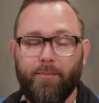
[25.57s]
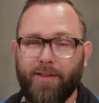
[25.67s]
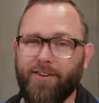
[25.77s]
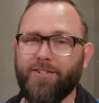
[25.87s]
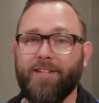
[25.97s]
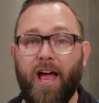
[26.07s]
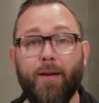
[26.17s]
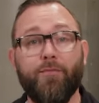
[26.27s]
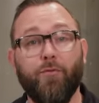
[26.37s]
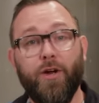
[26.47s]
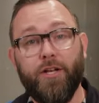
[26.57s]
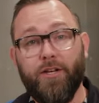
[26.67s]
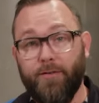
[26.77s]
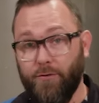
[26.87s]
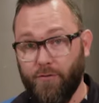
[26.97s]
But there's times
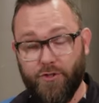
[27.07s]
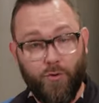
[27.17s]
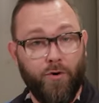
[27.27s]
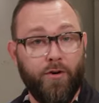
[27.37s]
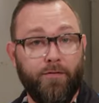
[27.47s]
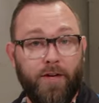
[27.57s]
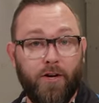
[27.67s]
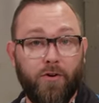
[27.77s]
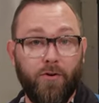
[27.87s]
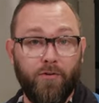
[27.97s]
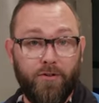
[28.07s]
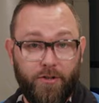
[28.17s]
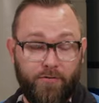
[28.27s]
when, if you're restoring a vehicle,